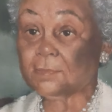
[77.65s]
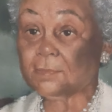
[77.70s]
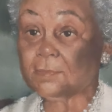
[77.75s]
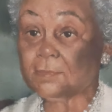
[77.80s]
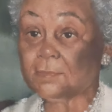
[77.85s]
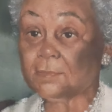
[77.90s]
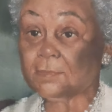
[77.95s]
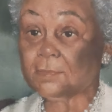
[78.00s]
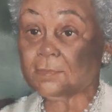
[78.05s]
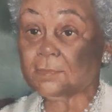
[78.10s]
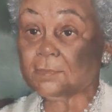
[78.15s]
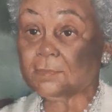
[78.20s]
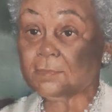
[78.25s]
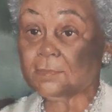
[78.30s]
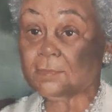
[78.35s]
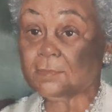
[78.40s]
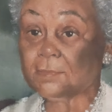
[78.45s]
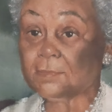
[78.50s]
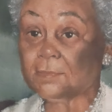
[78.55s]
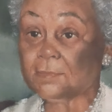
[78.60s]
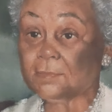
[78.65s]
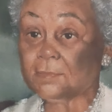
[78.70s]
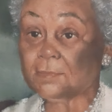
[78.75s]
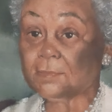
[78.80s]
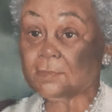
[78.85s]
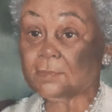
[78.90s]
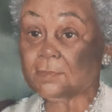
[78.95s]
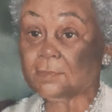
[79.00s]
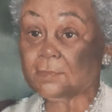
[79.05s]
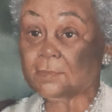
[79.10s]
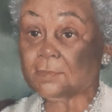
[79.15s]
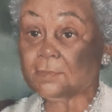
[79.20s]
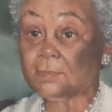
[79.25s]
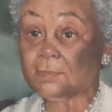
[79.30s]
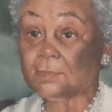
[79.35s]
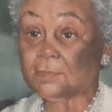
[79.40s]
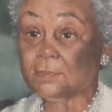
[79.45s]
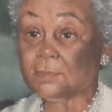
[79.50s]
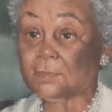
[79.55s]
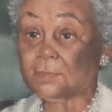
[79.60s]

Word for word: Yep, that's her, Miss Tobie Grant.